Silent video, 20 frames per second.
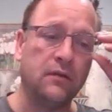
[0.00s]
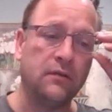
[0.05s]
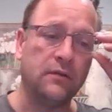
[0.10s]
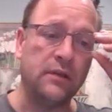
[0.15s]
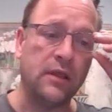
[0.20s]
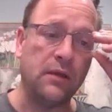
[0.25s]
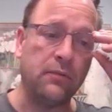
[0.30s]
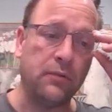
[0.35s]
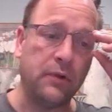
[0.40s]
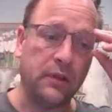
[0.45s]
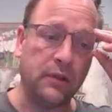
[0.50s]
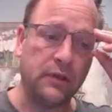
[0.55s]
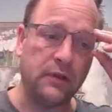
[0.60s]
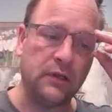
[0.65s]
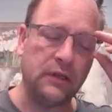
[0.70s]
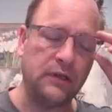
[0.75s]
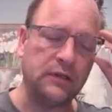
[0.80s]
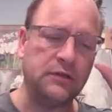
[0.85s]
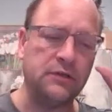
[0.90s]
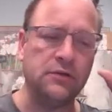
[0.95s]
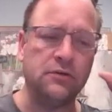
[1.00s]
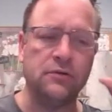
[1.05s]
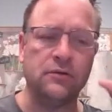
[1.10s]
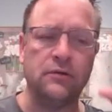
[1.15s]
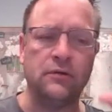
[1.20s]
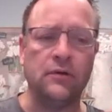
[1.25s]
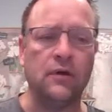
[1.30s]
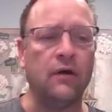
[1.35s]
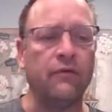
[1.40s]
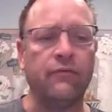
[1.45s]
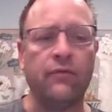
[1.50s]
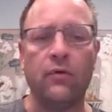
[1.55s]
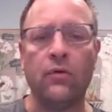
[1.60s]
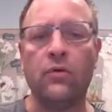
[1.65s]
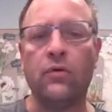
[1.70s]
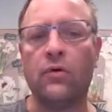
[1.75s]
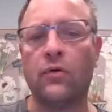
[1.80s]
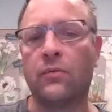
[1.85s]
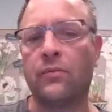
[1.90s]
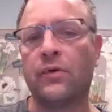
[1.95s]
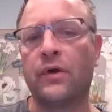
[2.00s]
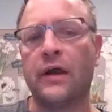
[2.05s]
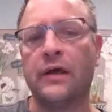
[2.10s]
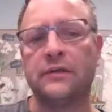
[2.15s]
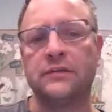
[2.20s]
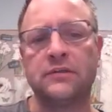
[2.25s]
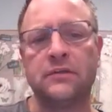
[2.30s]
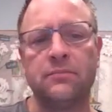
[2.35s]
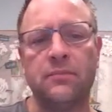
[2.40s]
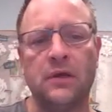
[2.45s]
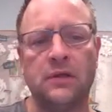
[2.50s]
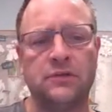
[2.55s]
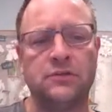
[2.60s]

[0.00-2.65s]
they really need to do a full court press to make